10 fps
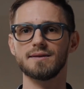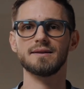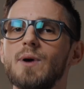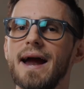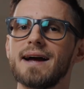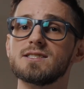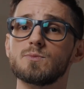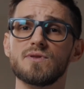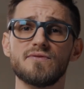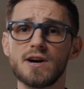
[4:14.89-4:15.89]
Brands
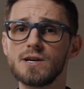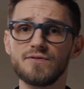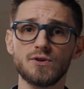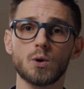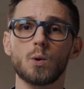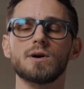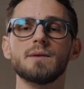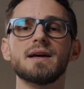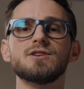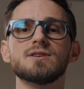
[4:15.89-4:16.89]
with very few Quora
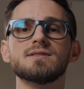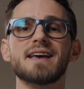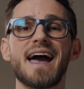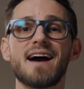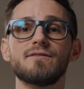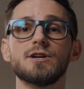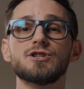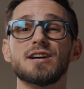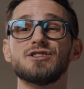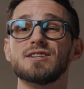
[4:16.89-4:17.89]
mentions average
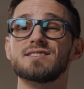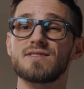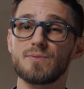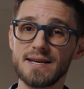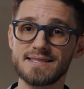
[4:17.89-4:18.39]
at just 3